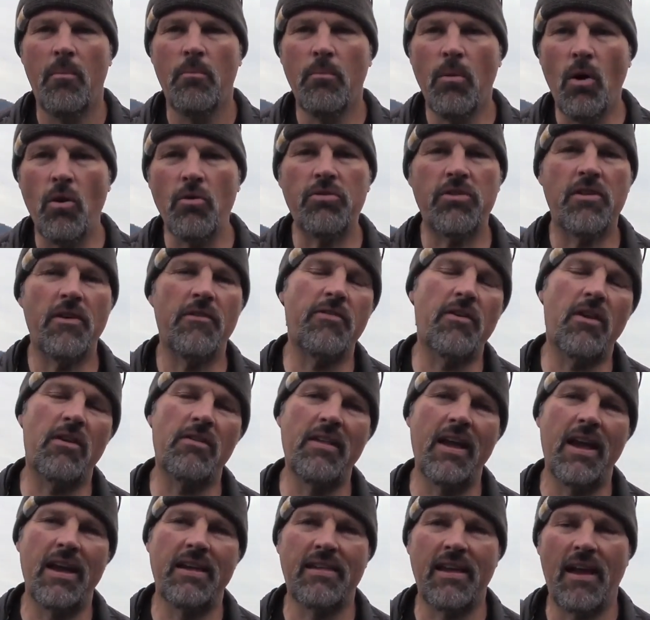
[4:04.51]
Most of
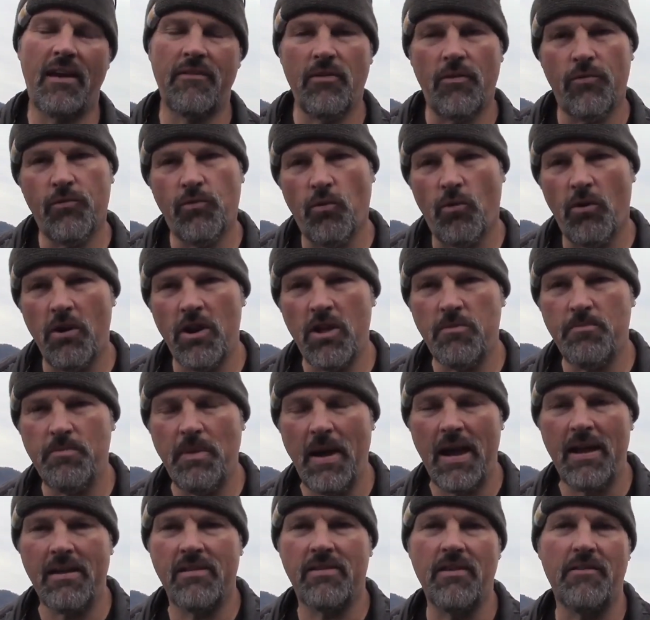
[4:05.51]
our lakes have a forage
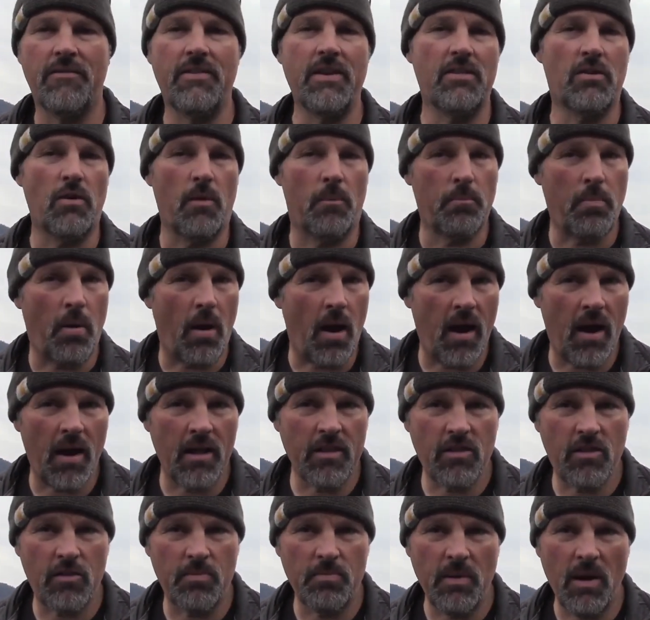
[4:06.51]
base of either
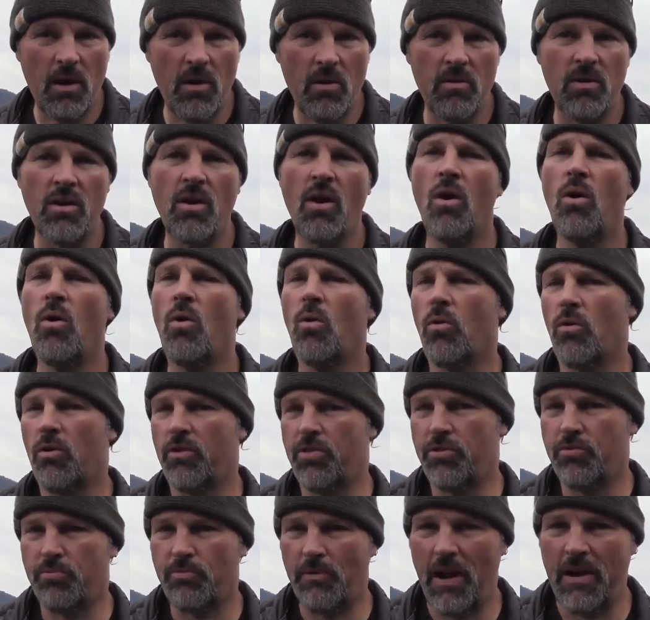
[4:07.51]
pond smelt or
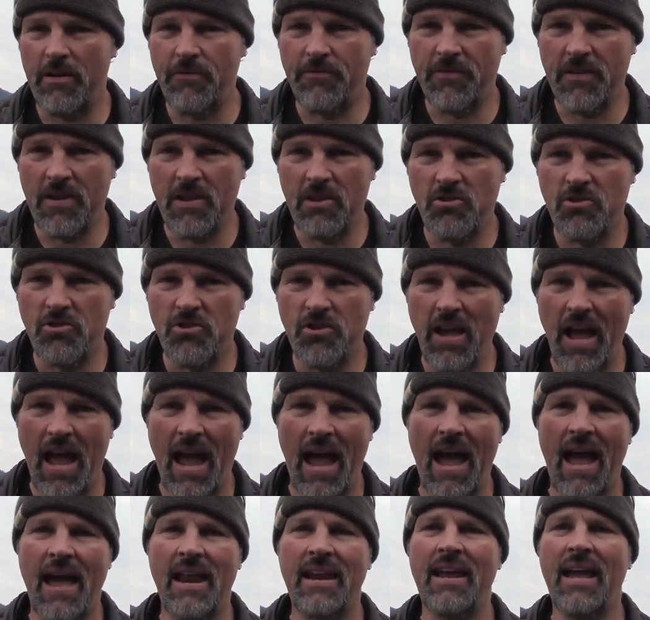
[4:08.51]
threadfin
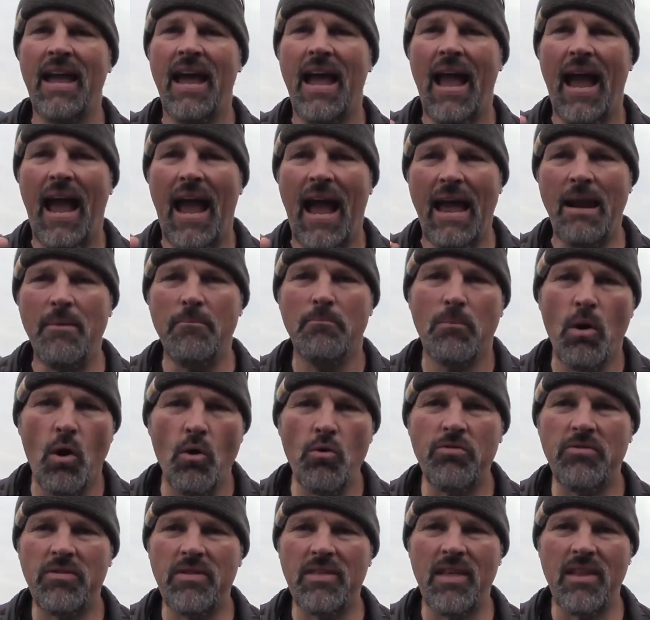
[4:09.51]
shad, and
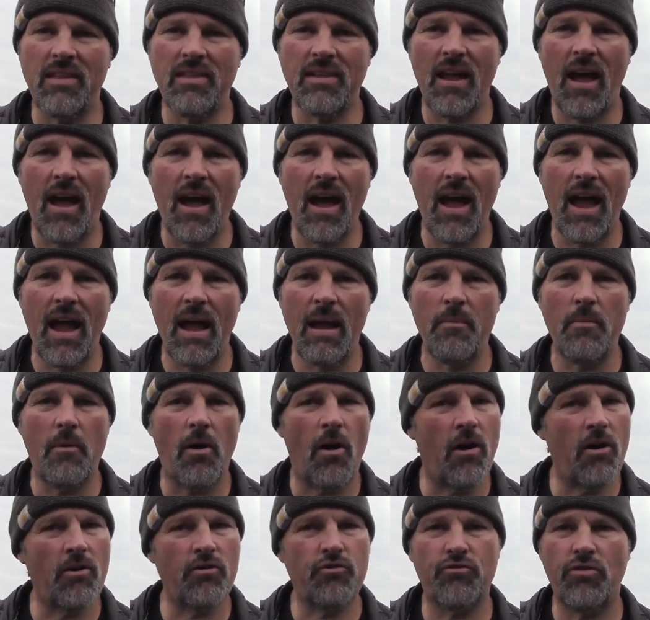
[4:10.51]
most of the time
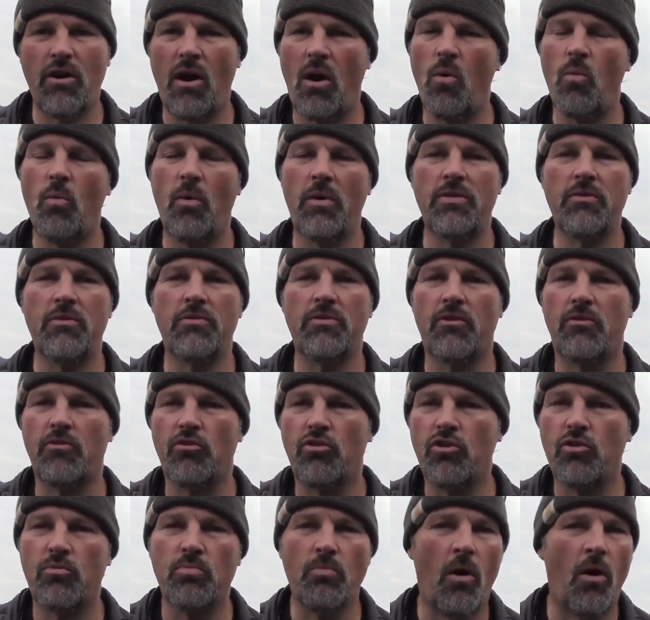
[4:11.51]
our trout, whether they're
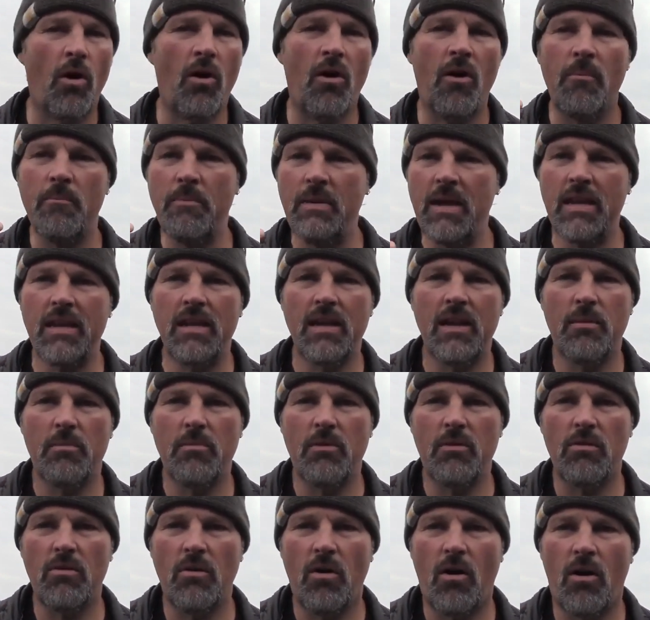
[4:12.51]
small,
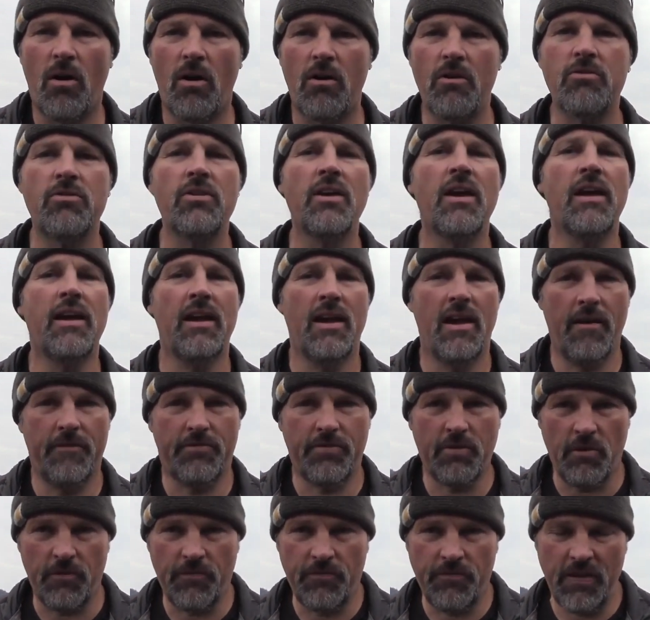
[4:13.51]
medium, or large,
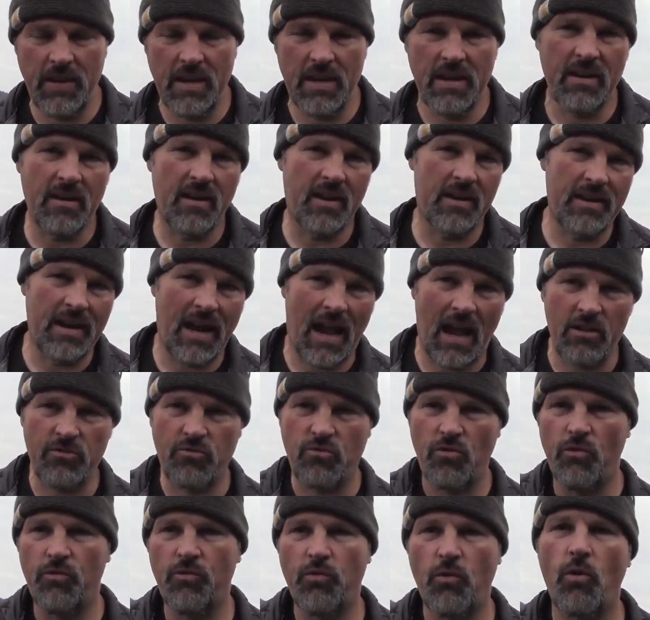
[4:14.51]
if they're feeding on
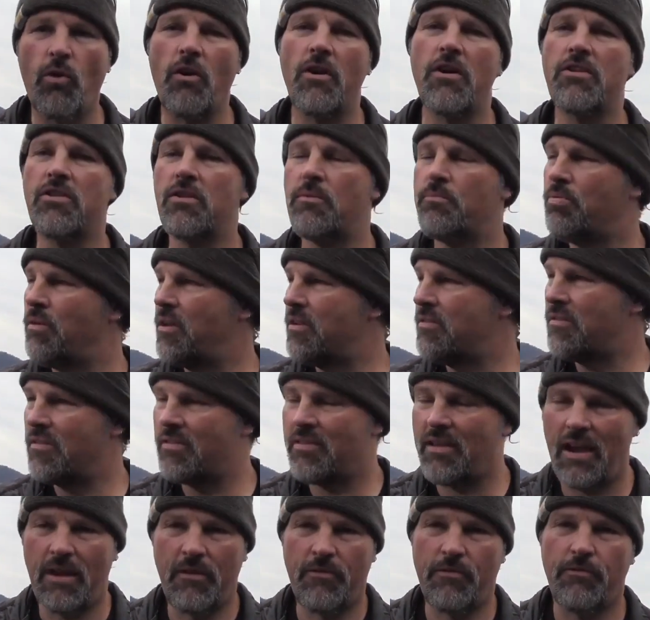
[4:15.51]
natural forage in
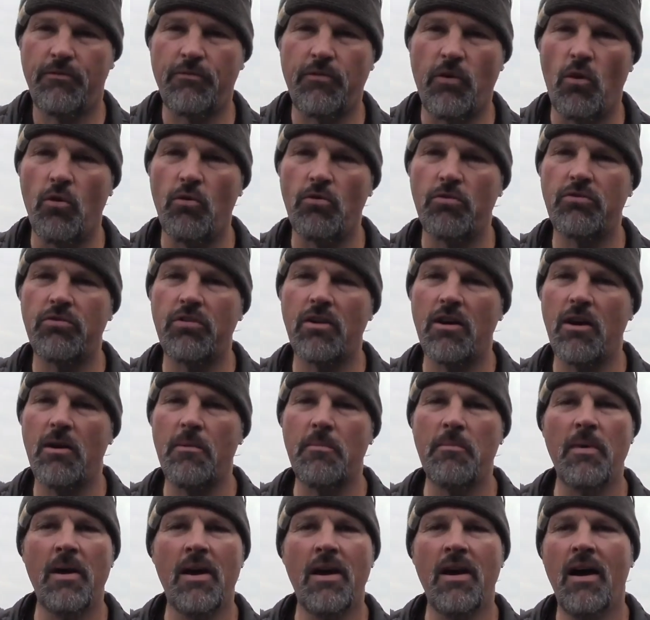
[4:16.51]
places like
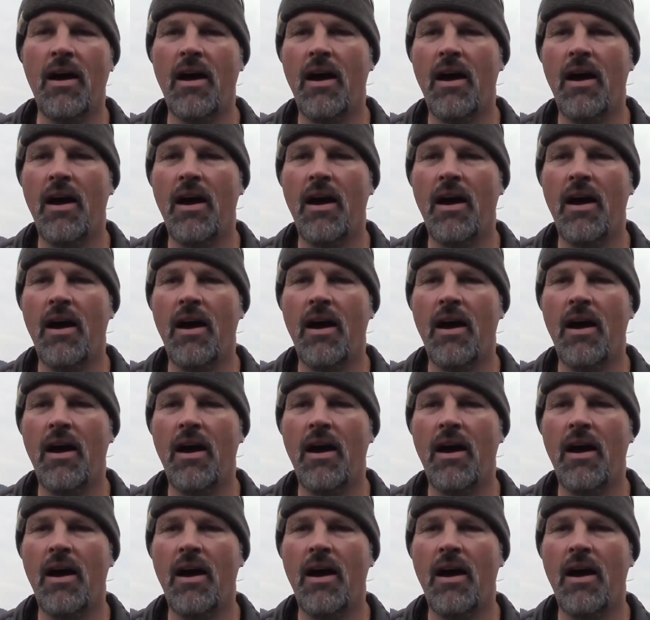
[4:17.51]
Folsom,